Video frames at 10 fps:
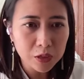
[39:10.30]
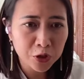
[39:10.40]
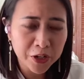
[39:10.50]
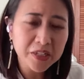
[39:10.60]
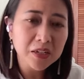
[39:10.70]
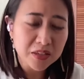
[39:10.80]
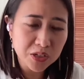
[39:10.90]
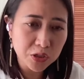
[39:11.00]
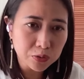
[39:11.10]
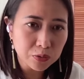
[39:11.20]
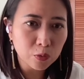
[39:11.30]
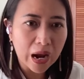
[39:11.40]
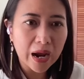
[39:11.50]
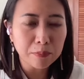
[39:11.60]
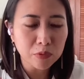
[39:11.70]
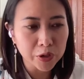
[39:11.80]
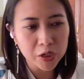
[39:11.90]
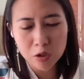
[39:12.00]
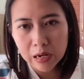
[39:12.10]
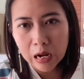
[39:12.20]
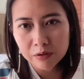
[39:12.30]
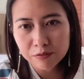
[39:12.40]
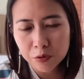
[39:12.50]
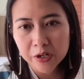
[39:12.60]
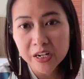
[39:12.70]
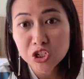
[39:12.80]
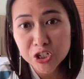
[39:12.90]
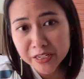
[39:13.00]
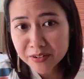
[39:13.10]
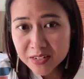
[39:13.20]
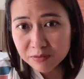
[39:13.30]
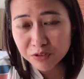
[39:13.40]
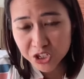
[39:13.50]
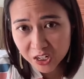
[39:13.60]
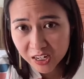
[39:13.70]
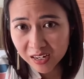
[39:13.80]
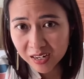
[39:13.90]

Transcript: creating this too, I'm on a lookout for engineers for sure,